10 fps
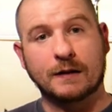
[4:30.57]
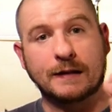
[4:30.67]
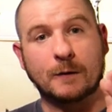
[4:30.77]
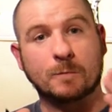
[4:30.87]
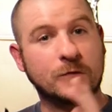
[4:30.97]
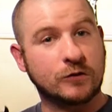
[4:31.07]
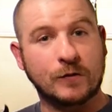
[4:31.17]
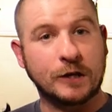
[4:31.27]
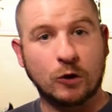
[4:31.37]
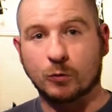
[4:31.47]
Now, this
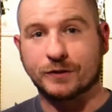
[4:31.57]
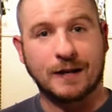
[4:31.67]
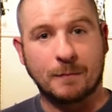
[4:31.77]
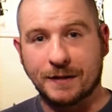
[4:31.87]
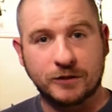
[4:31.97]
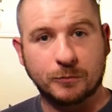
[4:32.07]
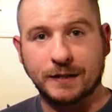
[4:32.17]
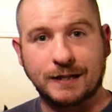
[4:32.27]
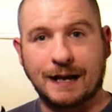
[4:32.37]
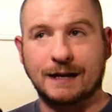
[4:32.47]
video was not meant to
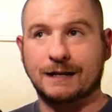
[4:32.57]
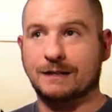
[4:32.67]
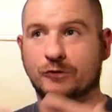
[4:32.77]
be a